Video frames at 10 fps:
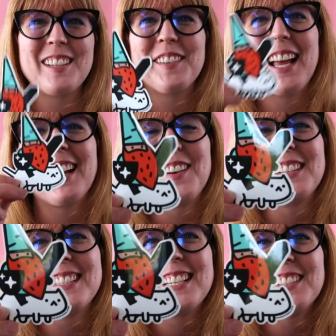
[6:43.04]
So we had it
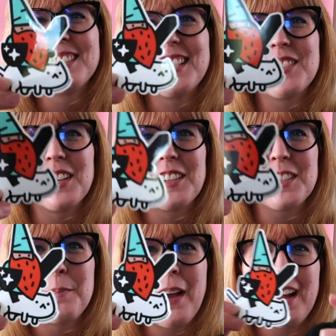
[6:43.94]
on a teal t-shirt
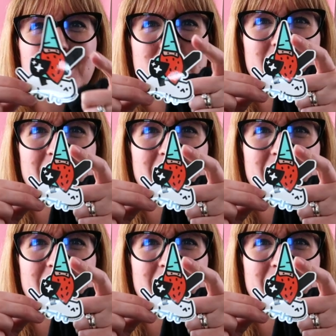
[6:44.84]
to match